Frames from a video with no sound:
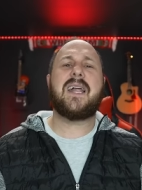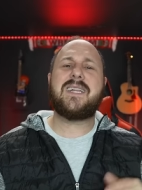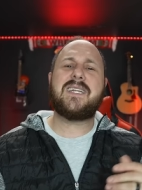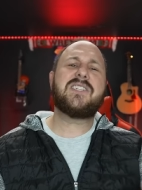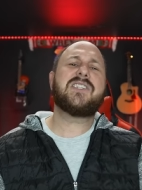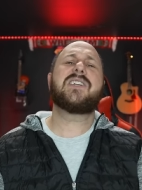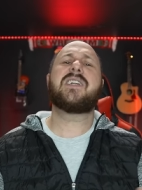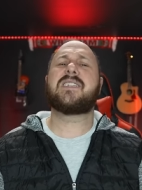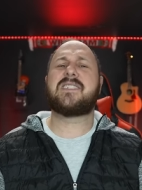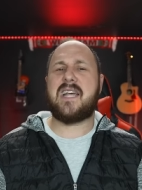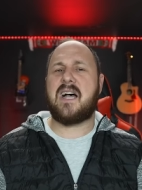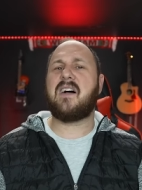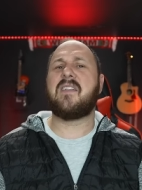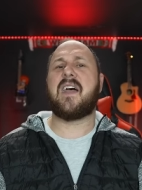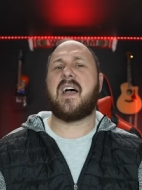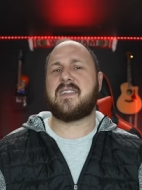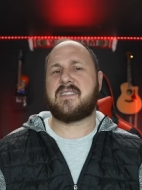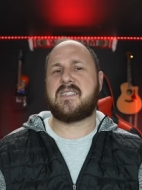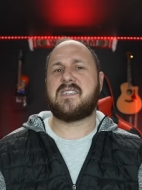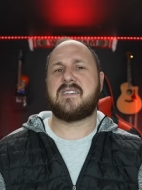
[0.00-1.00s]
I need you to tell
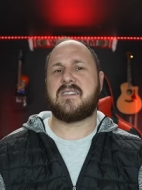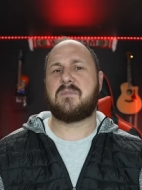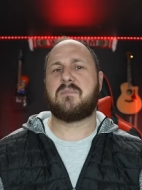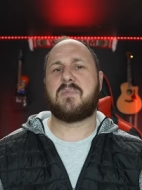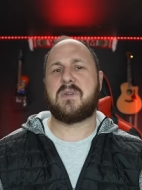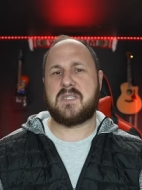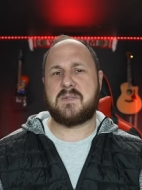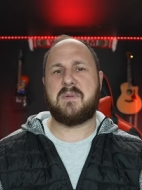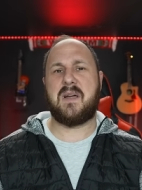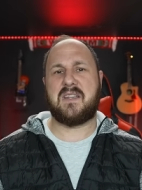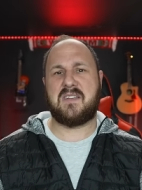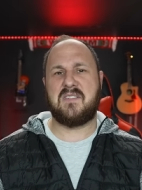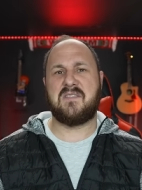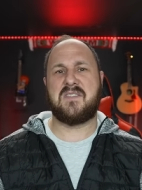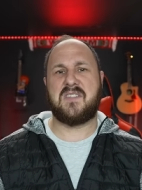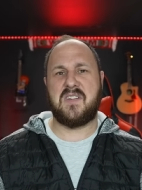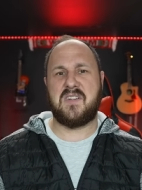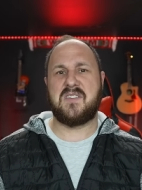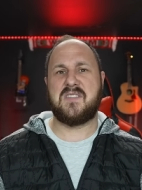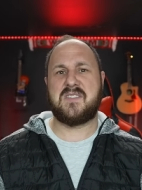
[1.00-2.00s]
that to your
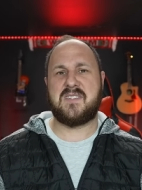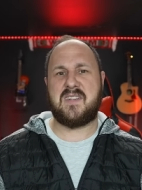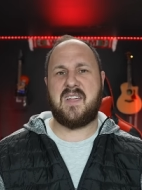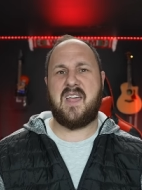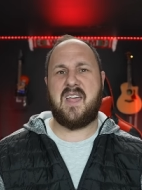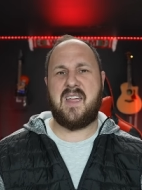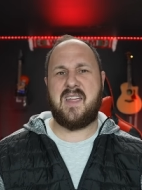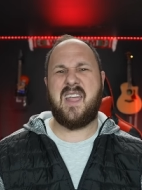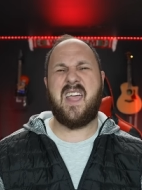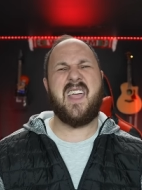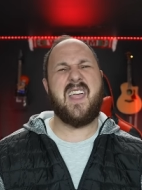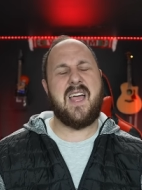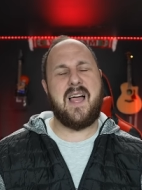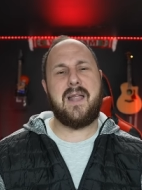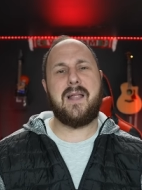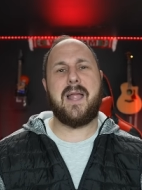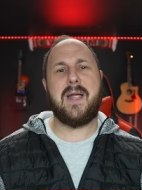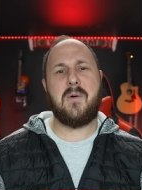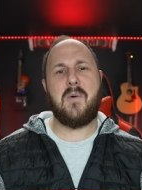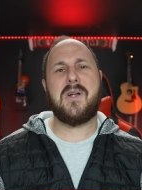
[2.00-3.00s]
prospective dudes. Okay, hey,
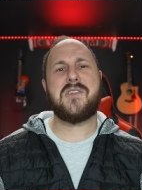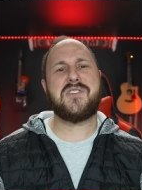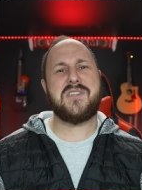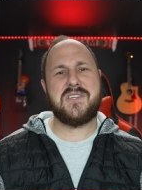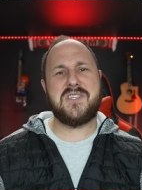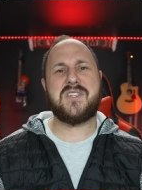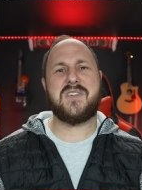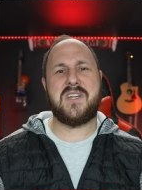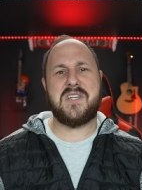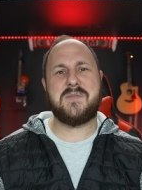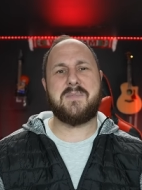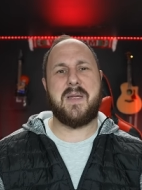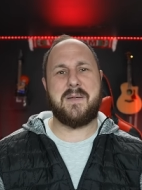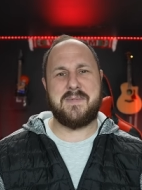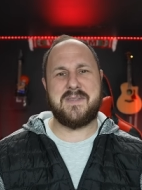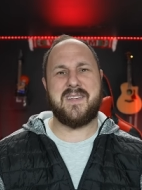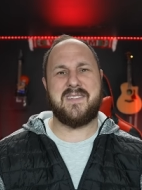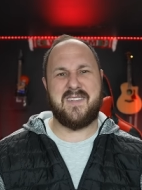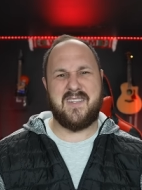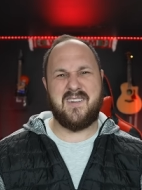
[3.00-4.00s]
I like watching strange
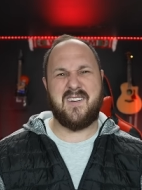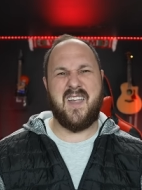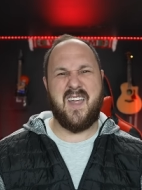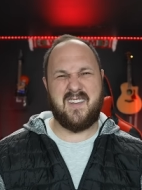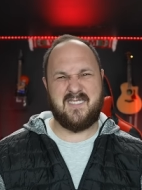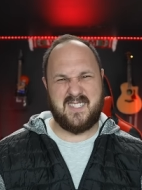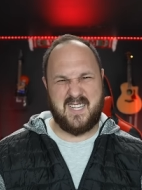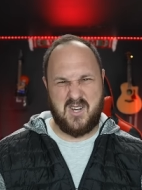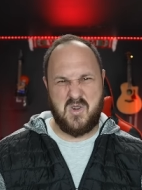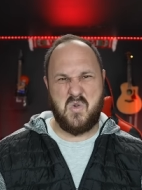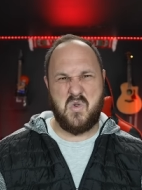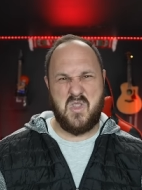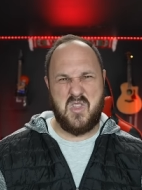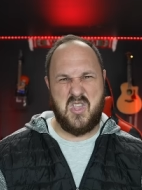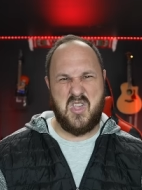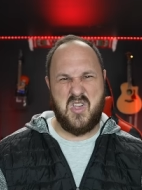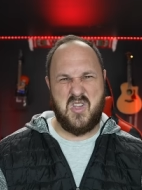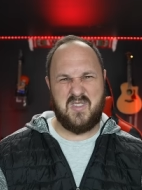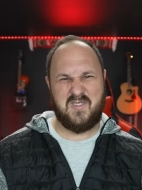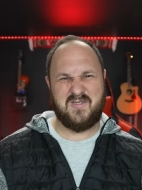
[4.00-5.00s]
babies on the internet. Is that cool with
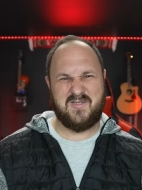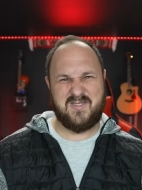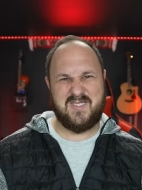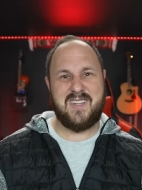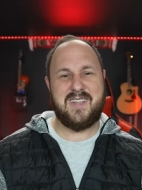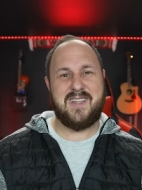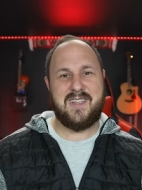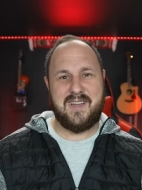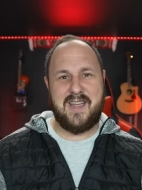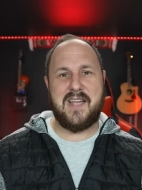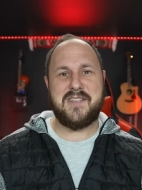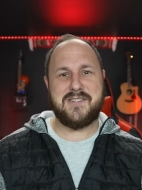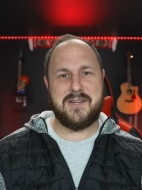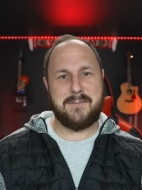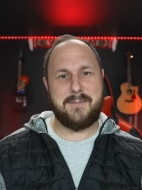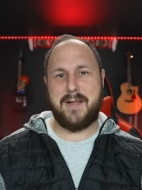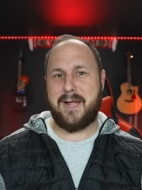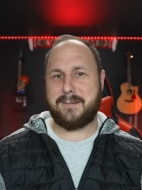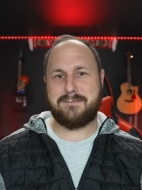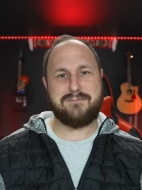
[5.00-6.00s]
you? Guys are
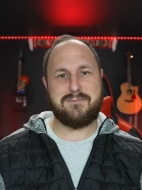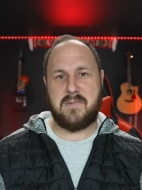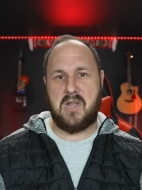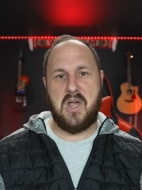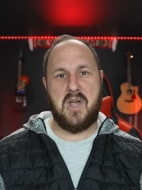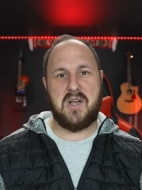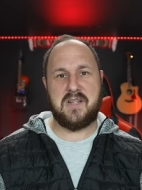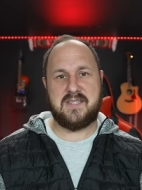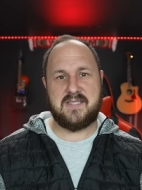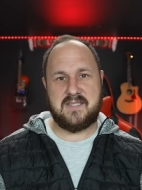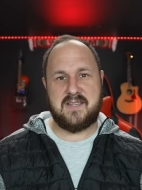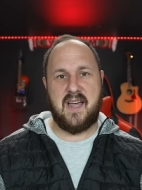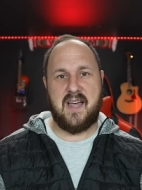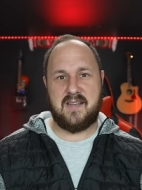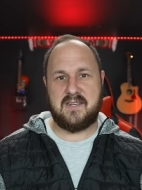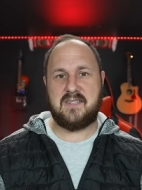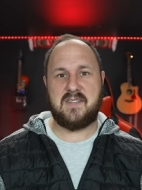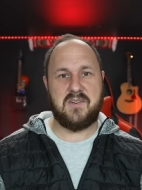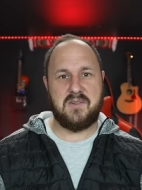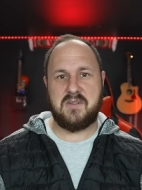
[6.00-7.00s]
gonna be like, no, it's not
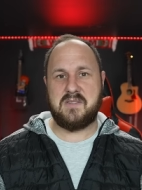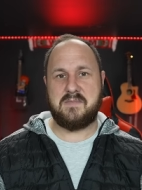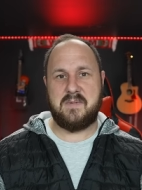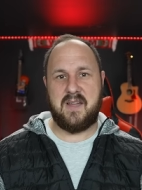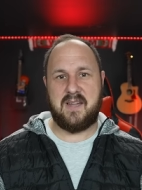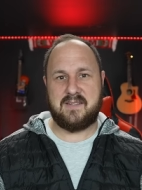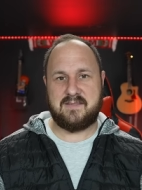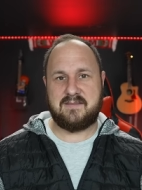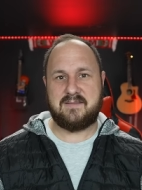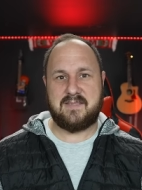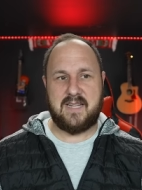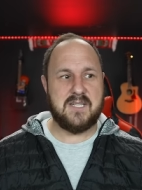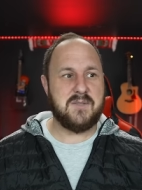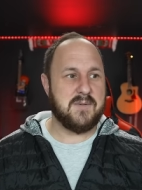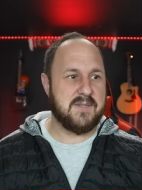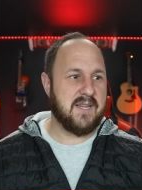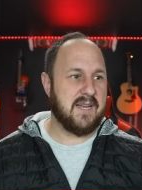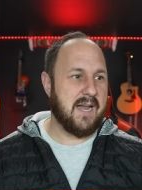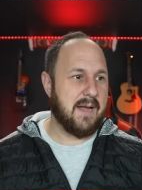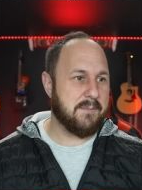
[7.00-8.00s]
cool with me. That's
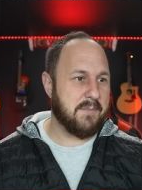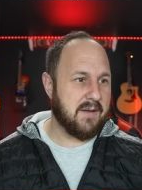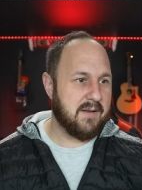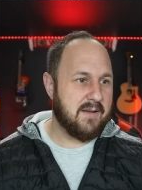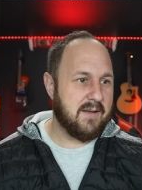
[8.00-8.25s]
what's gonna happen.